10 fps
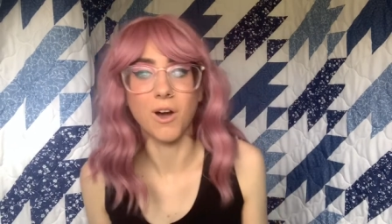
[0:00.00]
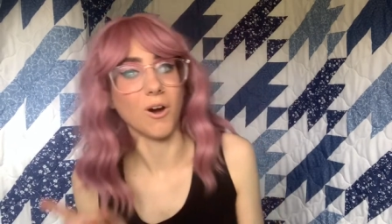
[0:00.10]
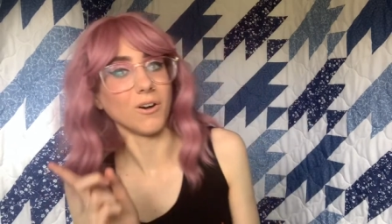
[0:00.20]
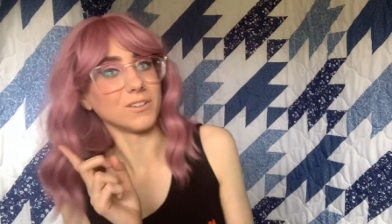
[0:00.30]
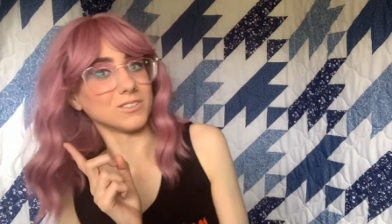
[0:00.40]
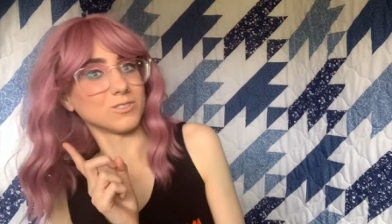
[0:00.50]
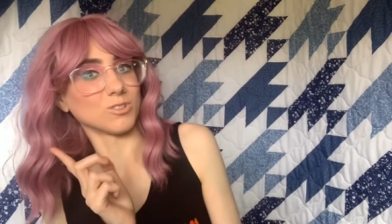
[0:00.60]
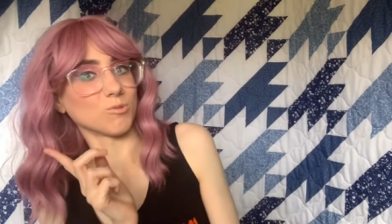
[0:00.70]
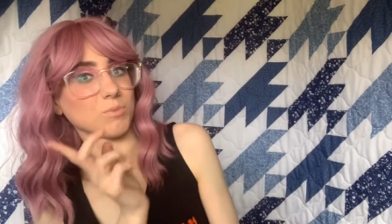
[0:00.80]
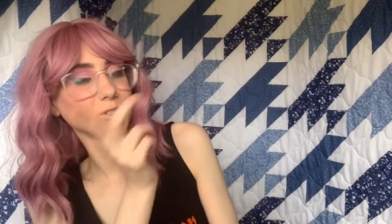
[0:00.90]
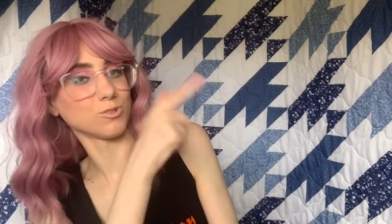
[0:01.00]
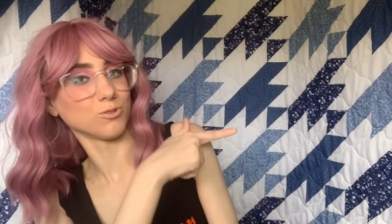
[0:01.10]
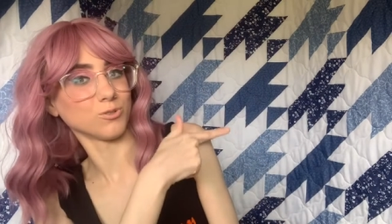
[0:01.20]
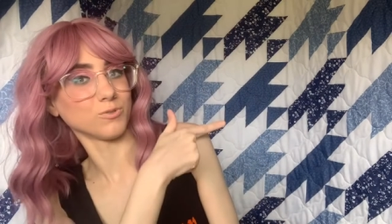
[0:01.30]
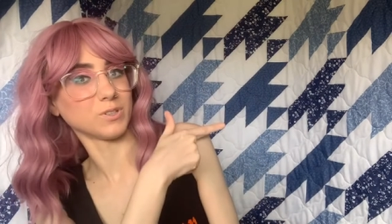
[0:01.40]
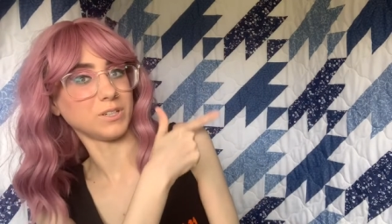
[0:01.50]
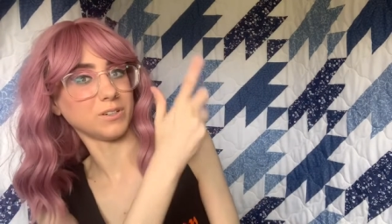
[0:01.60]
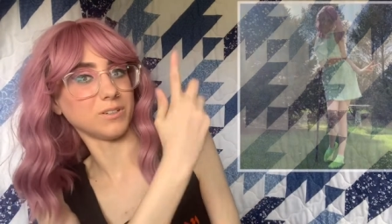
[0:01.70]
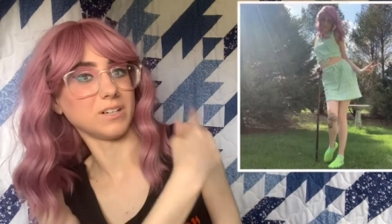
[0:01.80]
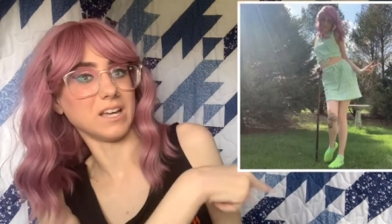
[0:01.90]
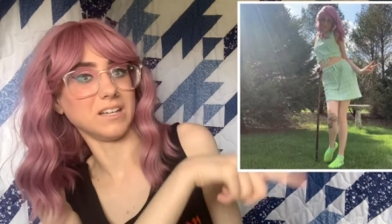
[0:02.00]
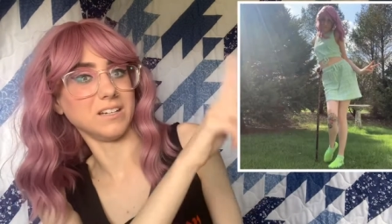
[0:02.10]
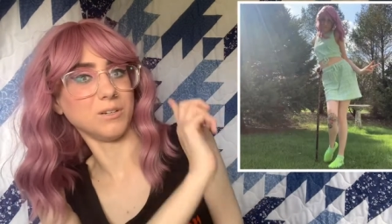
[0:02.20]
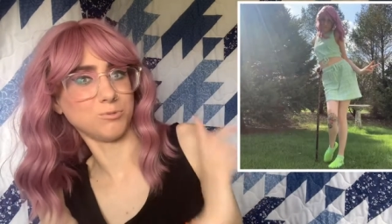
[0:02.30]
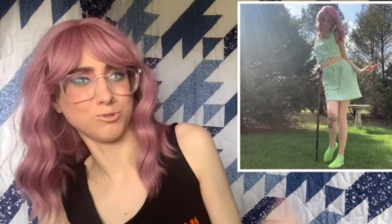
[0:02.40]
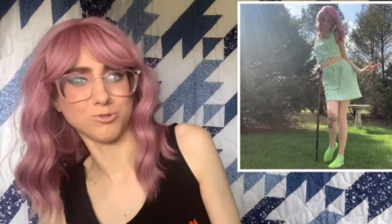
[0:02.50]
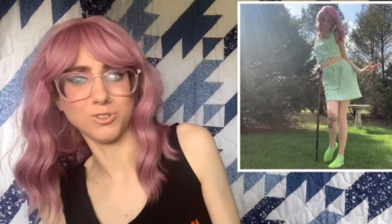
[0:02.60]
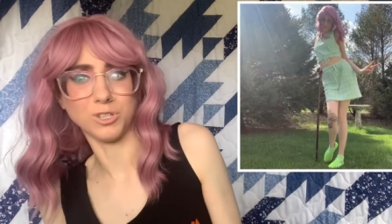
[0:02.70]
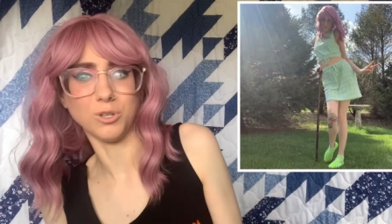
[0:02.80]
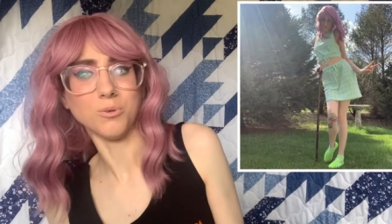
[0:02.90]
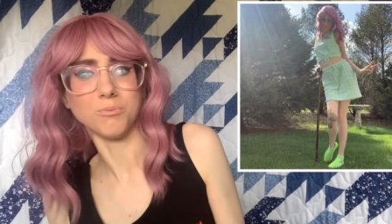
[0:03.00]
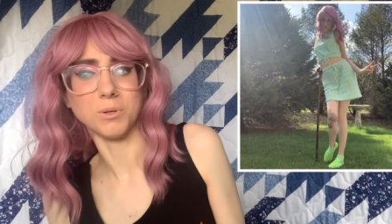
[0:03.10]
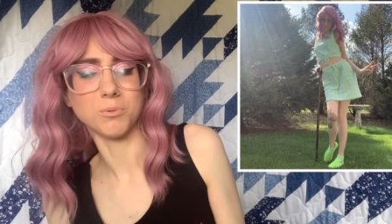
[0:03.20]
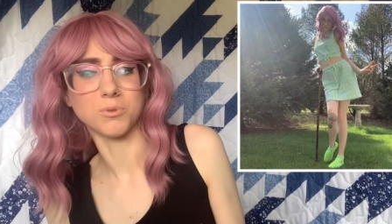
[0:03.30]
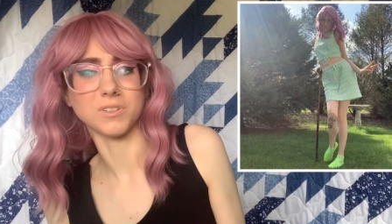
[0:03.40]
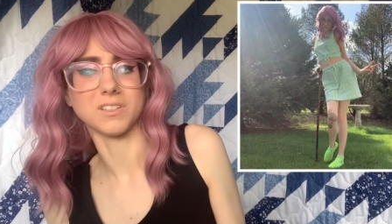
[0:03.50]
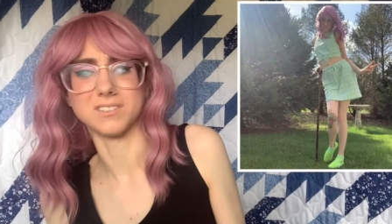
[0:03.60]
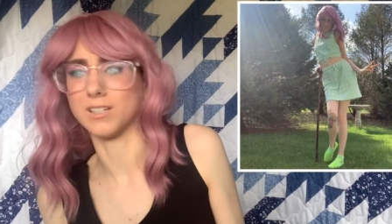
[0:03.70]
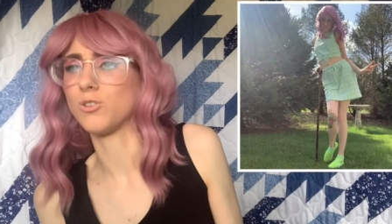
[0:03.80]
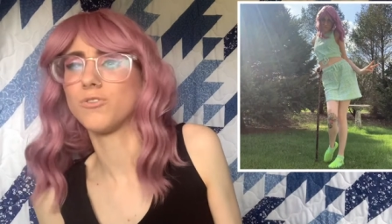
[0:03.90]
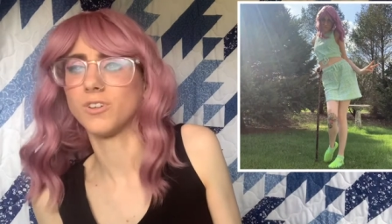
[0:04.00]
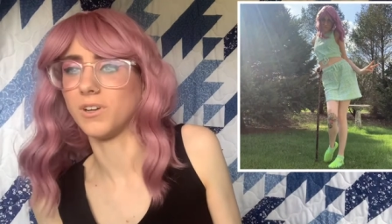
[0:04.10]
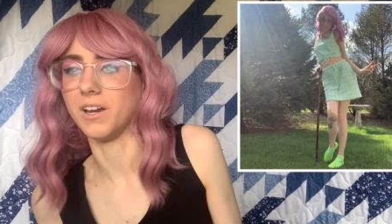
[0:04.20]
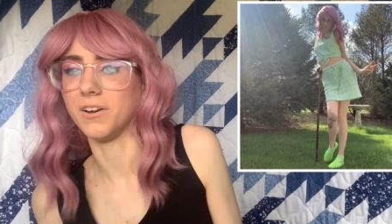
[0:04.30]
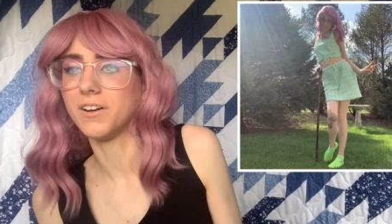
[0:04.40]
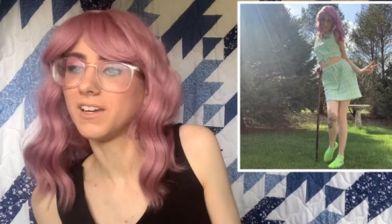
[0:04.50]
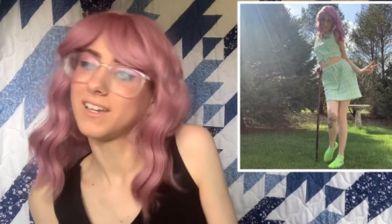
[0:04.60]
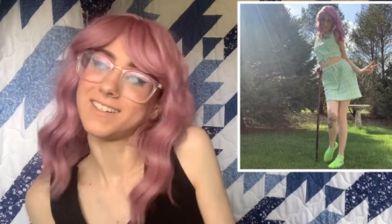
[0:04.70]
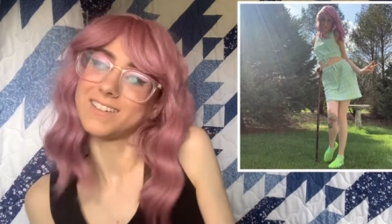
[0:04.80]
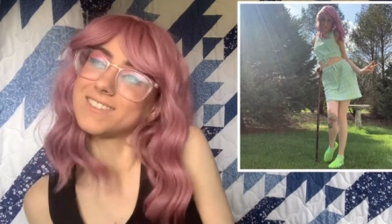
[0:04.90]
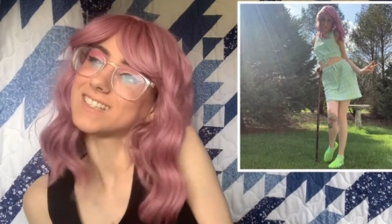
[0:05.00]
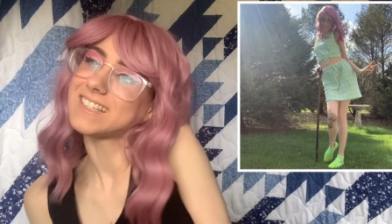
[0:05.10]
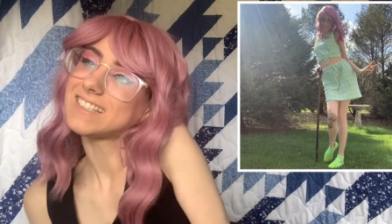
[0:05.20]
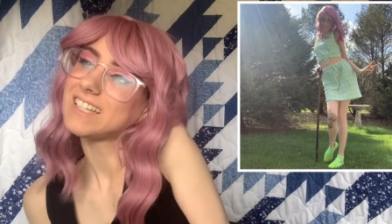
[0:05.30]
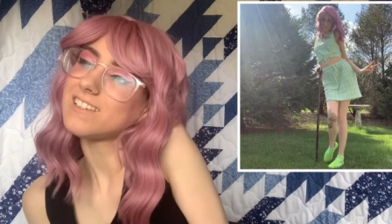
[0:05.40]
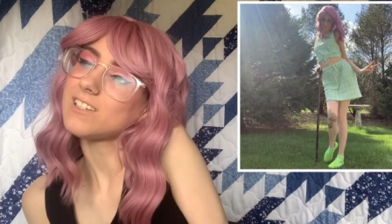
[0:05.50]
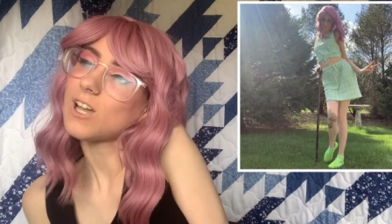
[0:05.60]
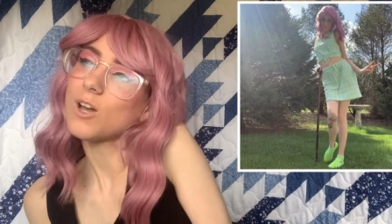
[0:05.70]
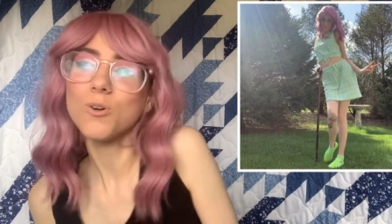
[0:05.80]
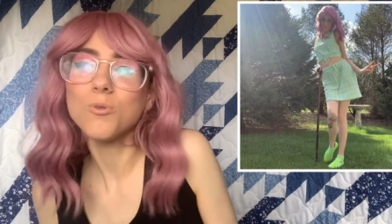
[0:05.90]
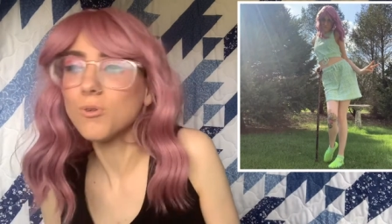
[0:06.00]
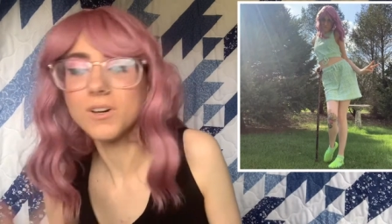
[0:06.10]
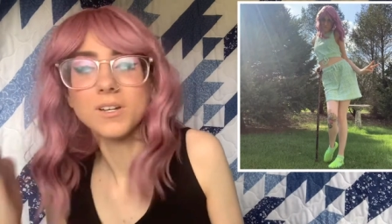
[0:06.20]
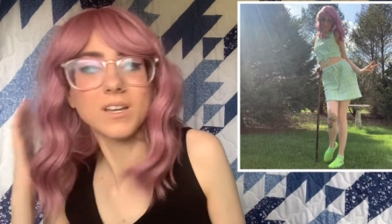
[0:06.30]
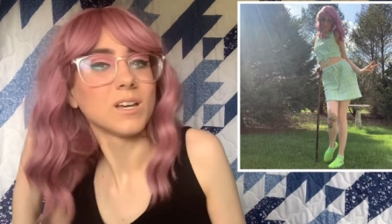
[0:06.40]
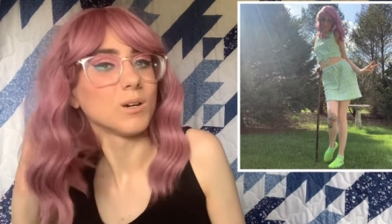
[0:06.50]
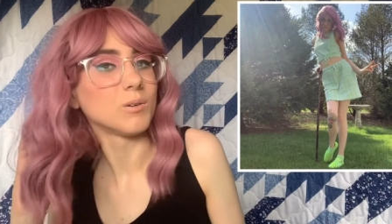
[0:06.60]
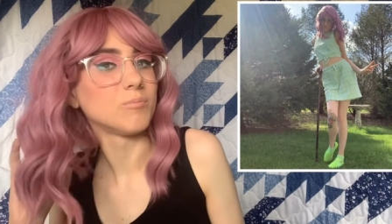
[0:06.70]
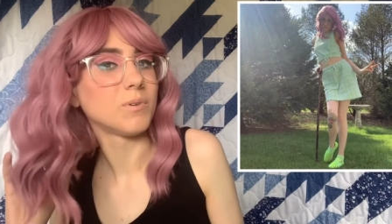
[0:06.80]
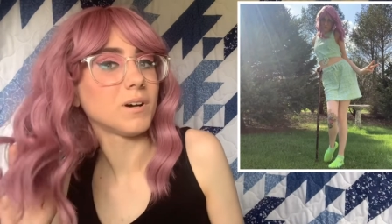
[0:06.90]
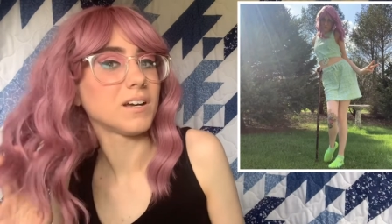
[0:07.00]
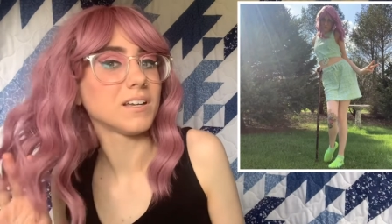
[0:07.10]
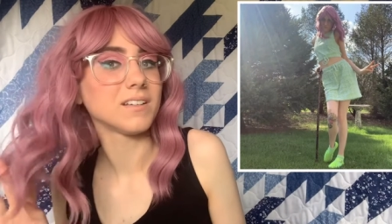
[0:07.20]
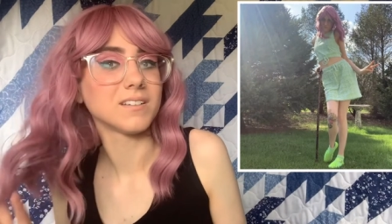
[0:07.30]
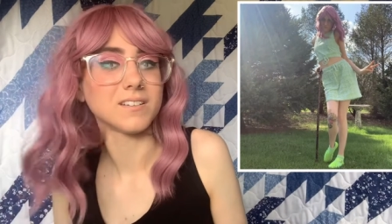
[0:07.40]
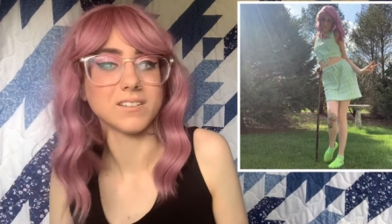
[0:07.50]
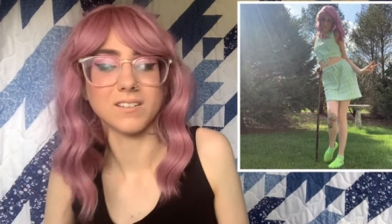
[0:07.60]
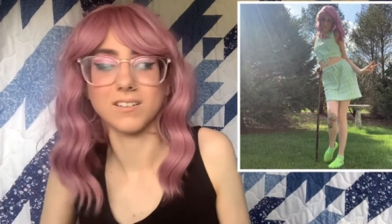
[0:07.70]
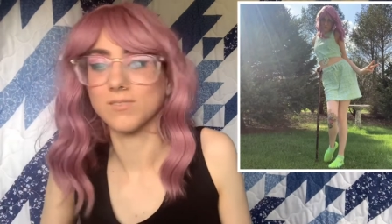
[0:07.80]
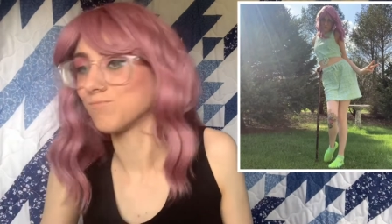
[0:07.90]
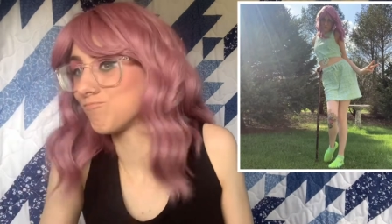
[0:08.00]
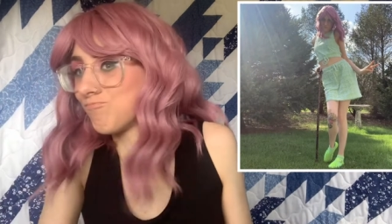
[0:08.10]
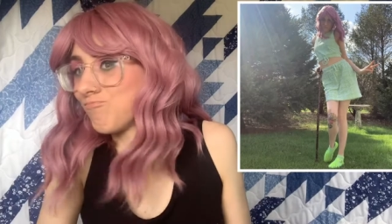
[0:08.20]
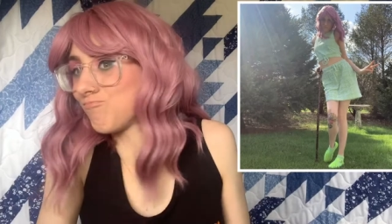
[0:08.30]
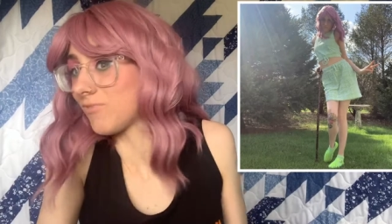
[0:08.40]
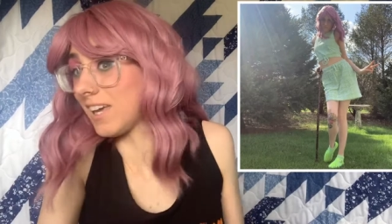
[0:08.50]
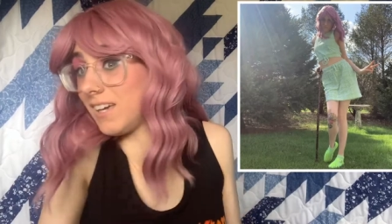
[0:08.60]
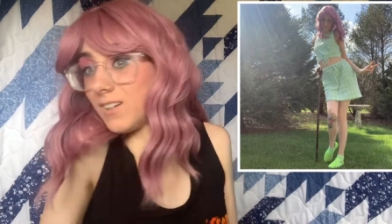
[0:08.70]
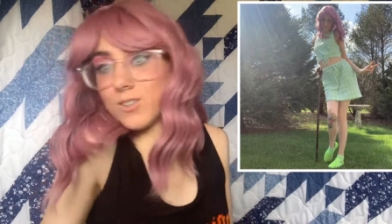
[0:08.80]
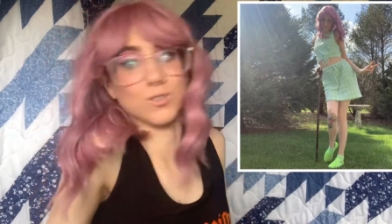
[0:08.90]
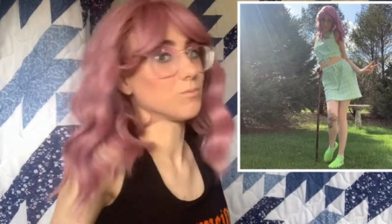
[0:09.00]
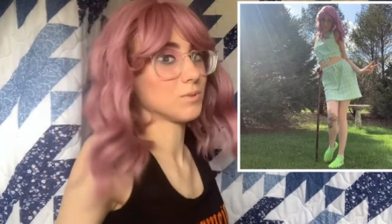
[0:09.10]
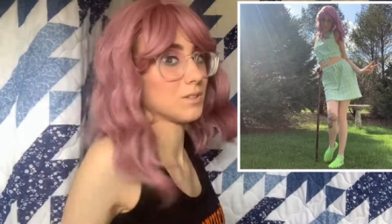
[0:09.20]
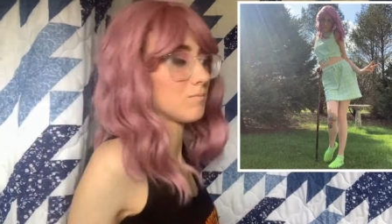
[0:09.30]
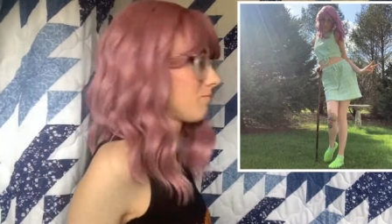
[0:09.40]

I'll um, insert pictures over here, and it was really cute, and people were like, is that your real hair? I was like, no, but Hey, it could be.